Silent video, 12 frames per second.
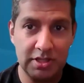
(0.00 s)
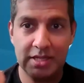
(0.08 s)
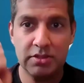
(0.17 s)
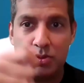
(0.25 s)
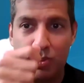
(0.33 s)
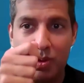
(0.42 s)

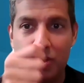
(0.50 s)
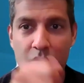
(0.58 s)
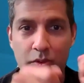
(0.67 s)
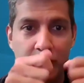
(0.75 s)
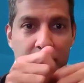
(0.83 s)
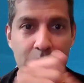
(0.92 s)
That's who we are
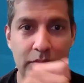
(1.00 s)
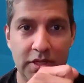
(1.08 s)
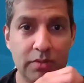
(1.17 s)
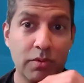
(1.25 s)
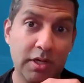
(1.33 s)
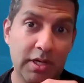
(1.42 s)
going to be,
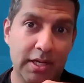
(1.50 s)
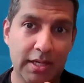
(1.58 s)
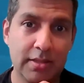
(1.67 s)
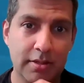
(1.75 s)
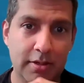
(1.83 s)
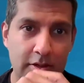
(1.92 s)
and we're going to
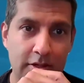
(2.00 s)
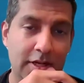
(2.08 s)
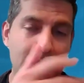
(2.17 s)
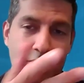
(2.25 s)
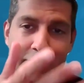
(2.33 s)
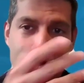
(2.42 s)
get there. And I
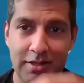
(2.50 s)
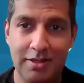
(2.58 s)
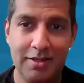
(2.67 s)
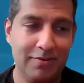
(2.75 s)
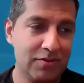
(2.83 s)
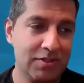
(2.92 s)
love the
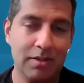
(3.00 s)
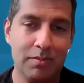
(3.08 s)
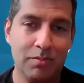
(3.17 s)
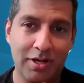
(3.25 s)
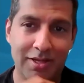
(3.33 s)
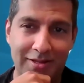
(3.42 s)
idea of
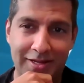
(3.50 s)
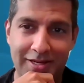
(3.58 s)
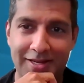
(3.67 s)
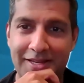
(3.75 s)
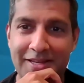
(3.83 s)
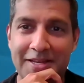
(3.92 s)
celebrating,
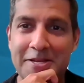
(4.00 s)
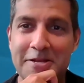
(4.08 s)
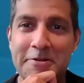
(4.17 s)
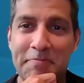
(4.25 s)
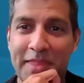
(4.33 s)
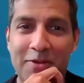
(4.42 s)
like,
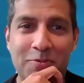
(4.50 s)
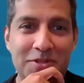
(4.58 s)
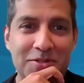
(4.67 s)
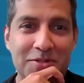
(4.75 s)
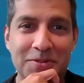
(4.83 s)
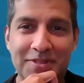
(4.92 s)
hey, we
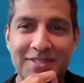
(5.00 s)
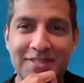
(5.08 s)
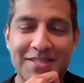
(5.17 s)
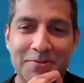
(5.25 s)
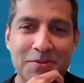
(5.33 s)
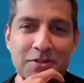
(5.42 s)
sold
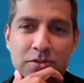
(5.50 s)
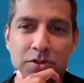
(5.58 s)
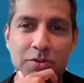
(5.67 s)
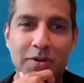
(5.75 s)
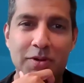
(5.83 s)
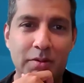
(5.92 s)

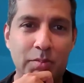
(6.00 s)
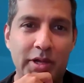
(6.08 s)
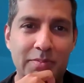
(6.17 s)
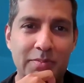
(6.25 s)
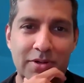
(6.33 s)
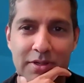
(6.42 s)
$2,000 of
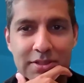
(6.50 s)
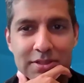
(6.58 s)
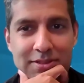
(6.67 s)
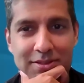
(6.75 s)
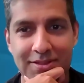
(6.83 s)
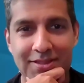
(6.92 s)

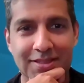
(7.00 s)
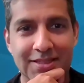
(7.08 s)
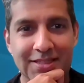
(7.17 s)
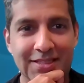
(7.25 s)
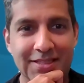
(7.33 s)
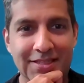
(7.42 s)
BlackBerries
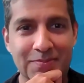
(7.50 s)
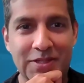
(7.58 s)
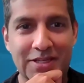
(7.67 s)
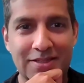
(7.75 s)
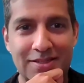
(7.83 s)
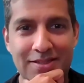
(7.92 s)

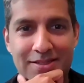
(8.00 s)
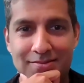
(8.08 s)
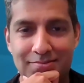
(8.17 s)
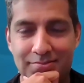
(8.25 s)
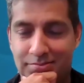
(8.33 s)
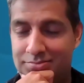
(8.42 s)
because,
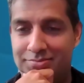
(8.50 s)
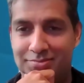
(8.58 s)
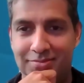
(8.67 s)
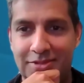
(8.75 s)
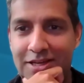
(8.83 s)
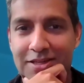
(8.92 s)

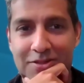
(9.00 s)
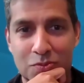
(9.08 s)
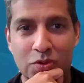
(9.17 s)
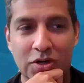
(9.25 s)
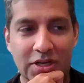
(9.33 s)
yeah, you were